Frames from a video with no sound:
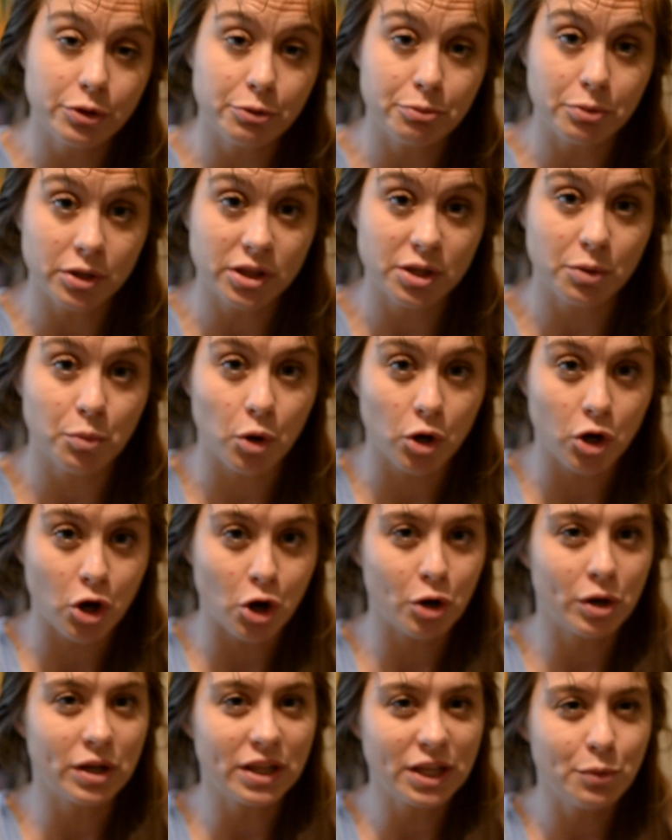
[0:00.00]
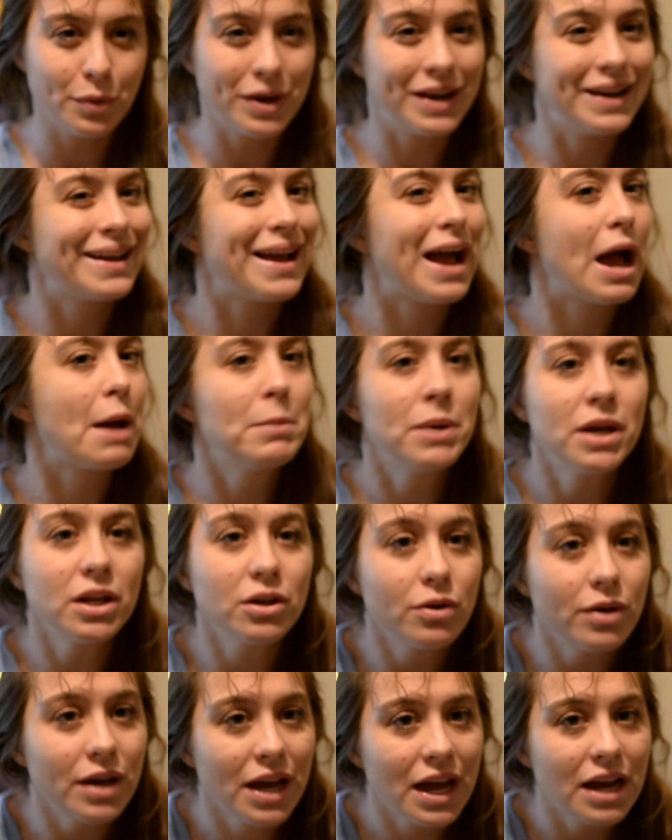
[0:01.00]
the book that we're currently reading. I'm going to
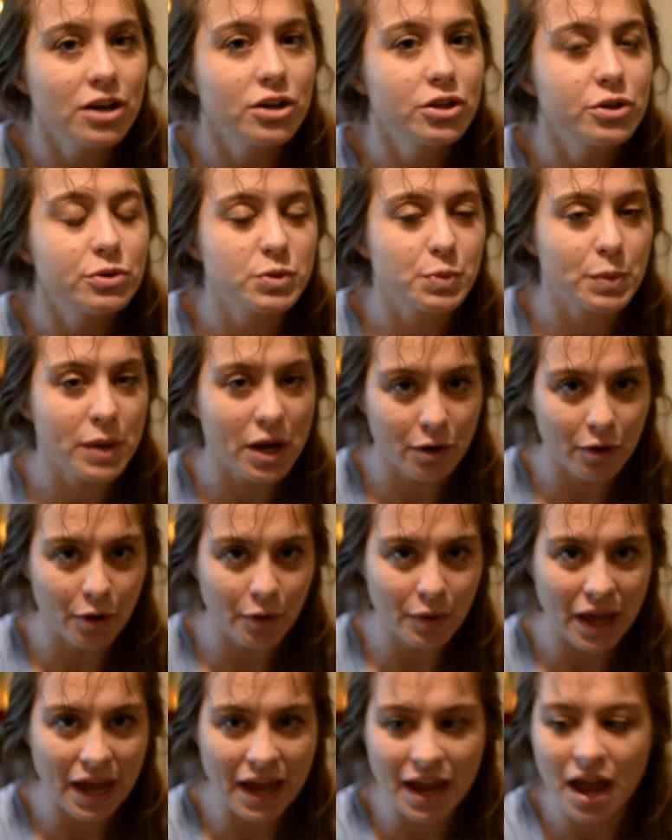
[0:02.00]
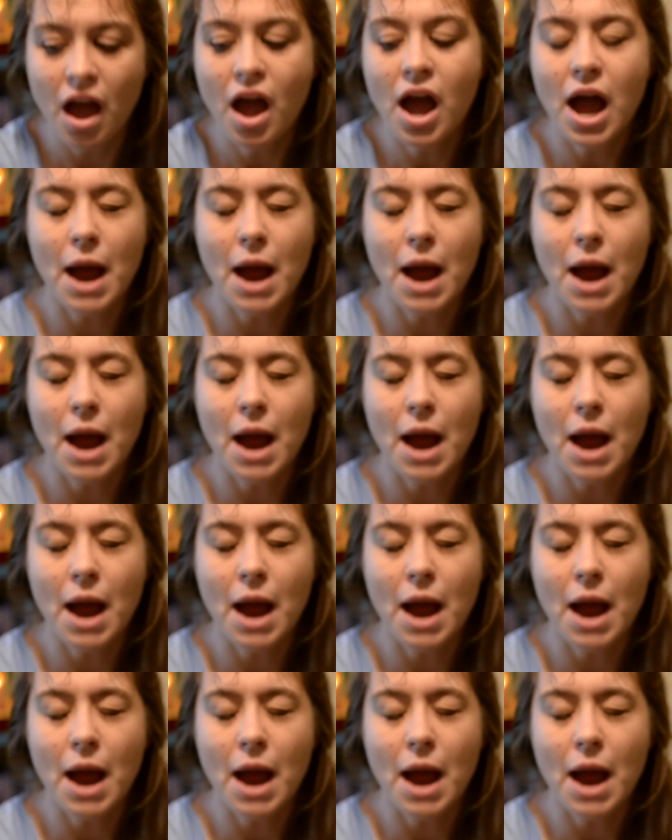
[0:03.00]
go ahead and use We Are Okay.